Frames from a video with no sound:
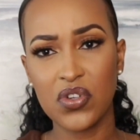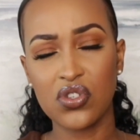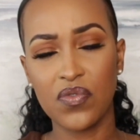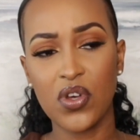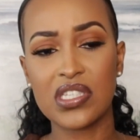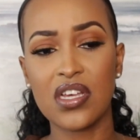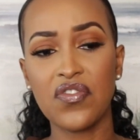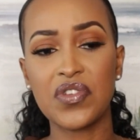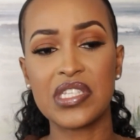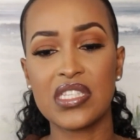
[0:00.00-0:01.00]
first of all,
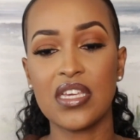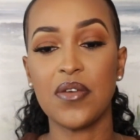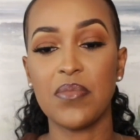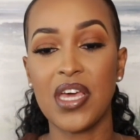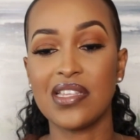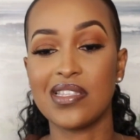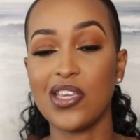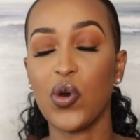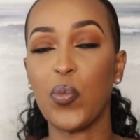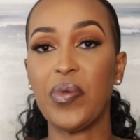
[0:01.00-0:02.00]
self-esteem is
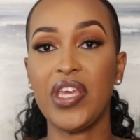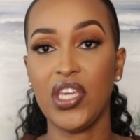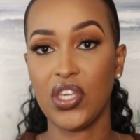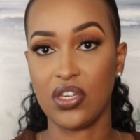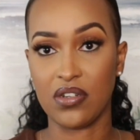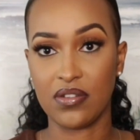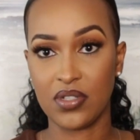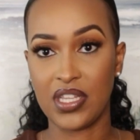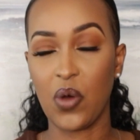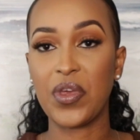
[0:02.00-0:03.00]
the opinion
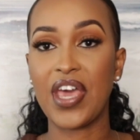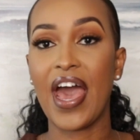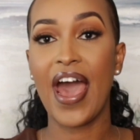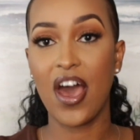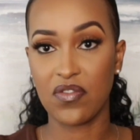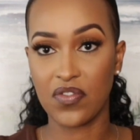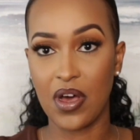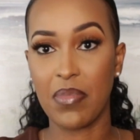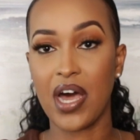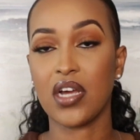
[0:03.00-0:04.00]
that we have
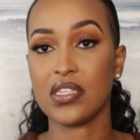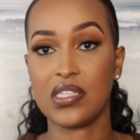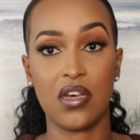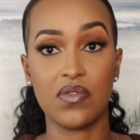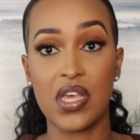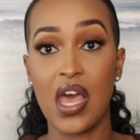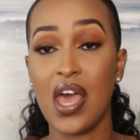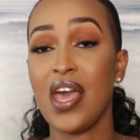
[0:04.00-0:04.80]
about ourselves.